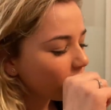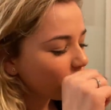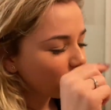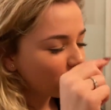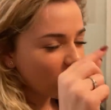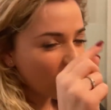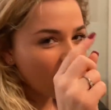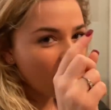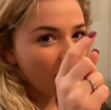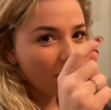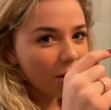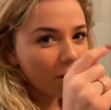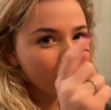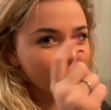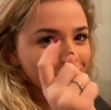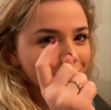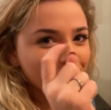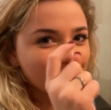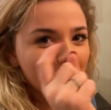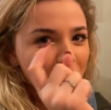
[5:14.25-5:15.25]
And they had
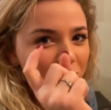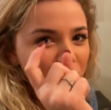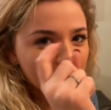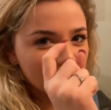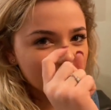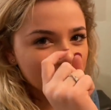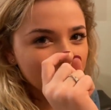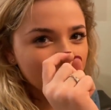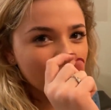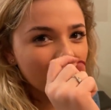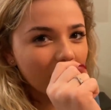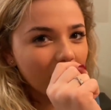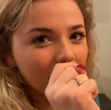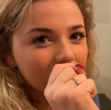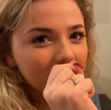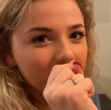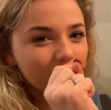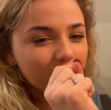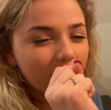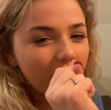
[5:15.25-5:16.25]
our gingerbread
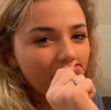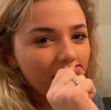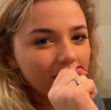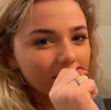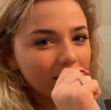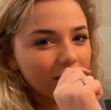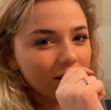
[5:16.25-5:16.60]
houses behind